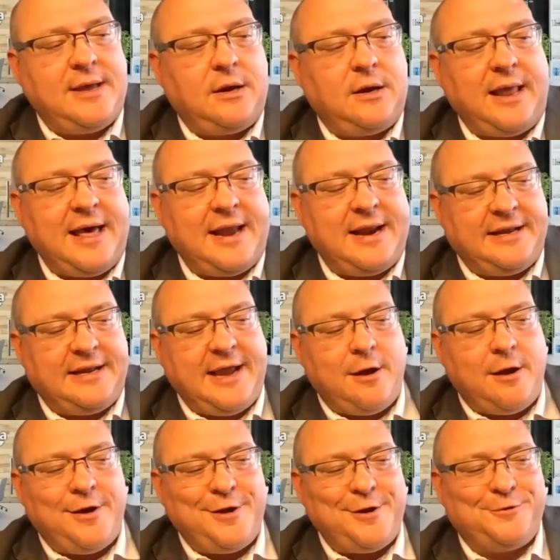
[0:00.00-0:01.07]
and a lot of
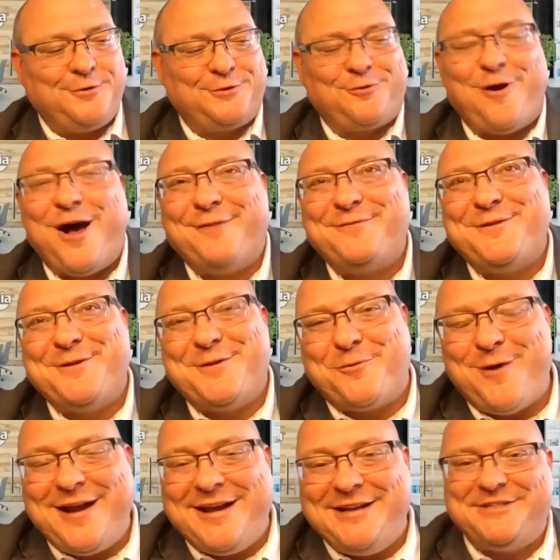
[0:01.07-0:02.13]
carriers are off to the
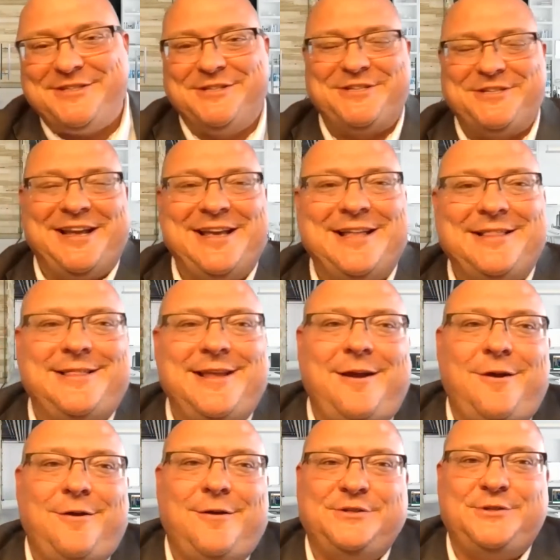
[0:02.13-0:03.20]
races to get
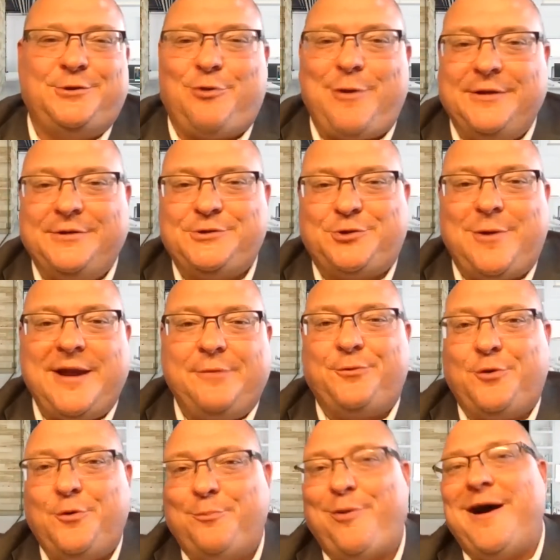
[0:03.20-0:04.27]
there, is straight
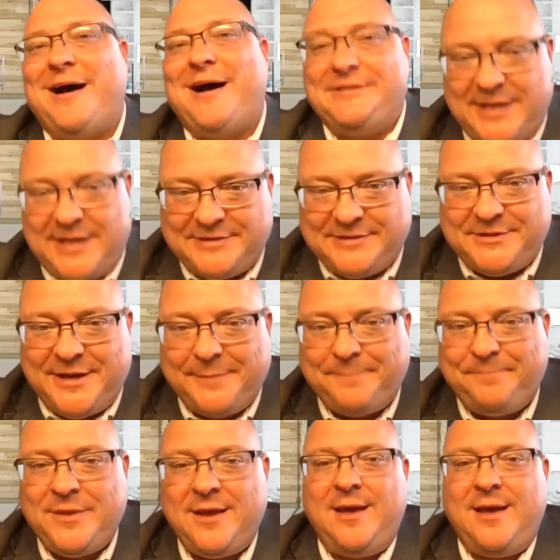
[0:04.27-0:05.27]
through processing.